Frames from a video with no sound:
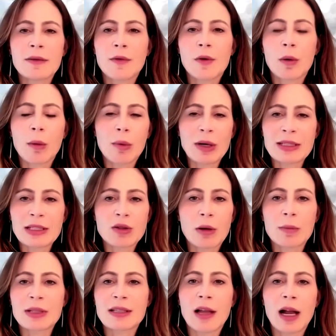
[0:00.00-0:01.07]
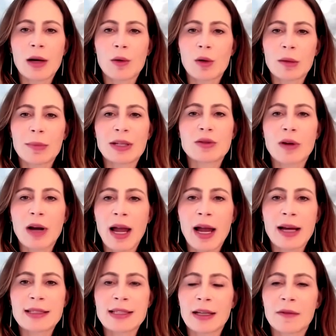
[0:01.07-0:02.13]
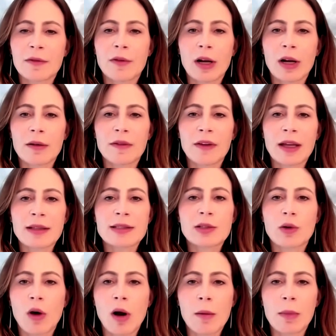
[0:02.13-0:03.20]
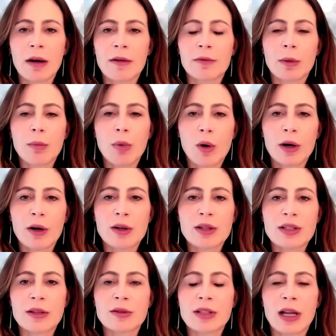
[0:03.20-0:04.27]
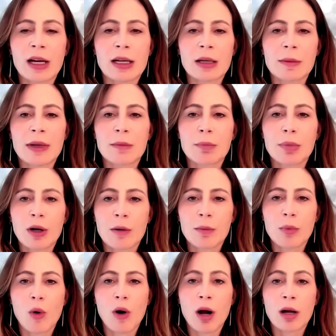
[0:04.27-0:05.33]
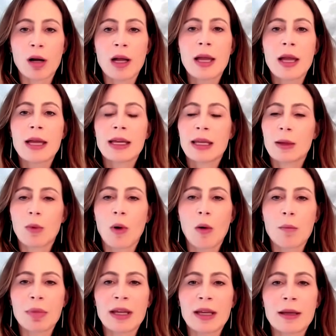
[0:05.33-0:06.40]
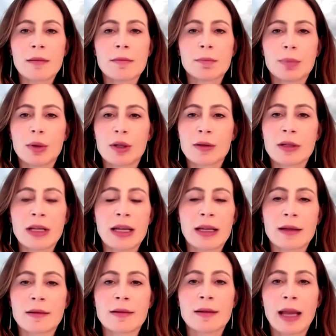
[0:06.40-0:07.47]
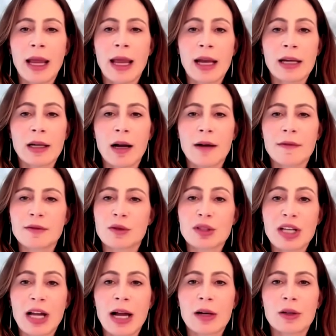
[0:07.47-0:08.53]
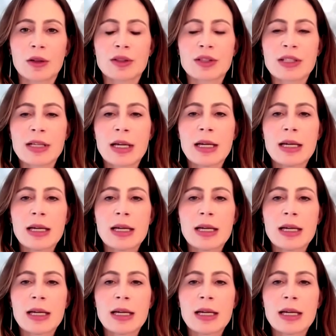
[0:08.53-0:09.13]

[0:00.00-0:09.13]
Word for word: Former President Trump is not going to be dragged in front of a scrum of reporters. There's not going to be a perp walk. He won't be put in handcuffs or shackles.